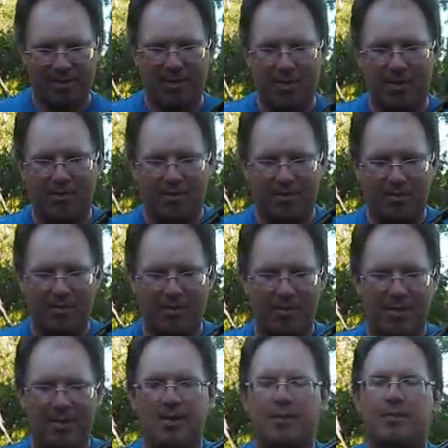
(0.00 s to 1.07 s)
you go.
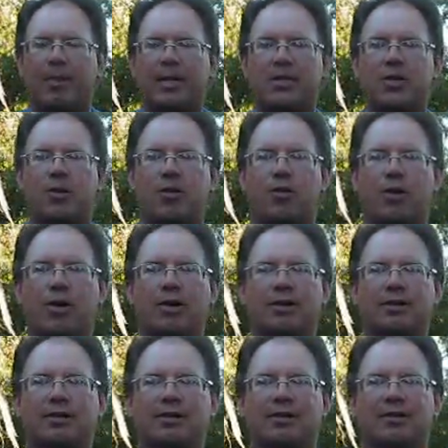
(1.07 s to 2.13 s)
Make sure it
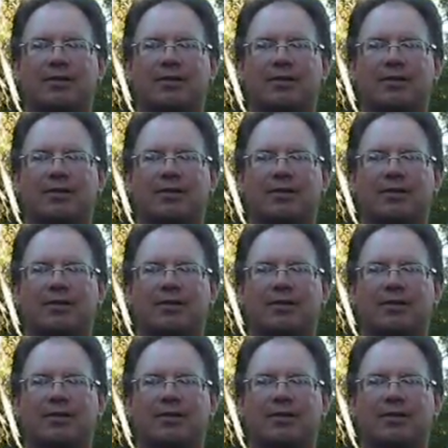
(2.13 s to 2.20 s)
works.